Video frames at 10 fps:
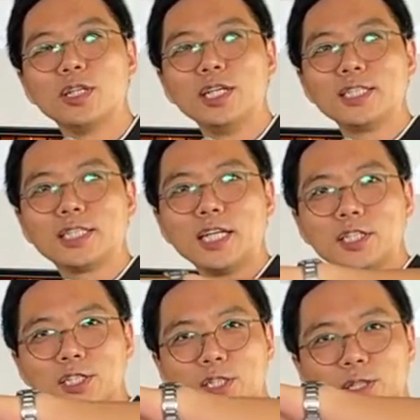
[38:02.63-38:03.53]

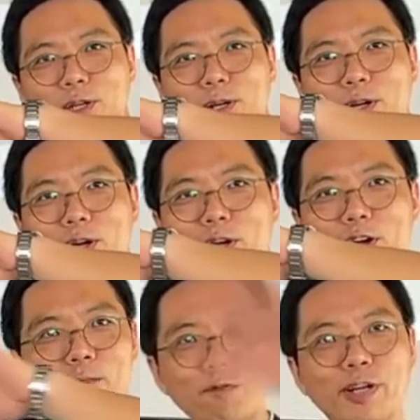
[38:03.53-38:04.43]
changed
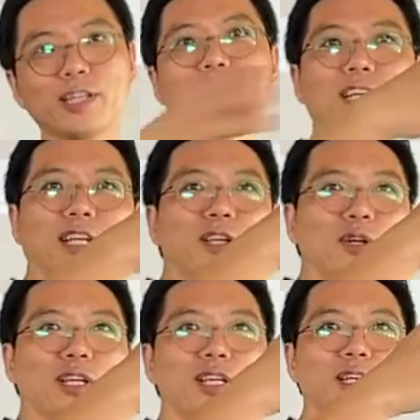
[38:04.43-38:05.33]
completely,
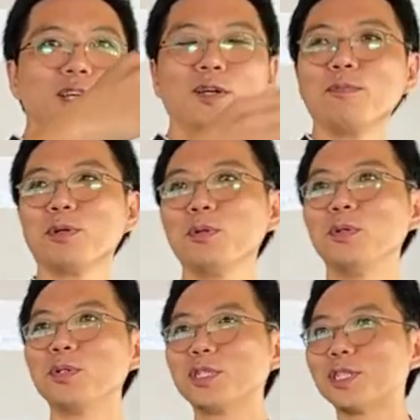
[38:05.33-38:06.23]
really.
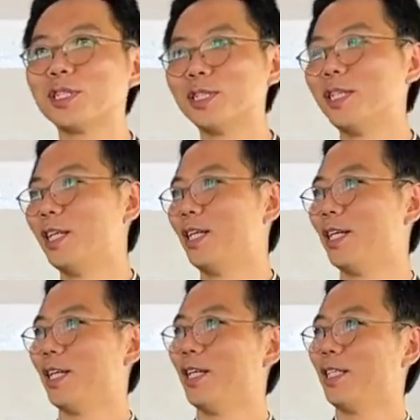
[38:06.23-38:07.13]
Because
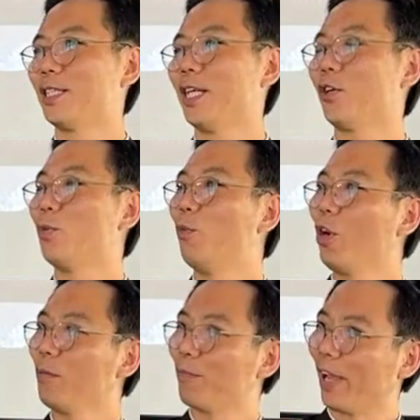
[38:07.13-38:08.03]
say good
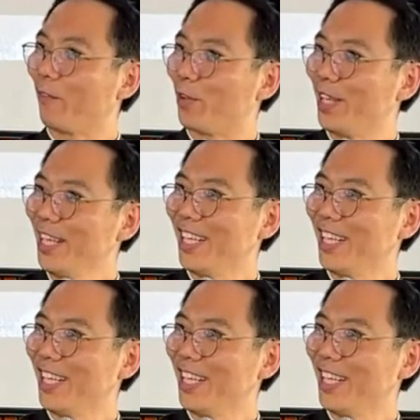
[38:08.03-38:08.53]
morning, baby.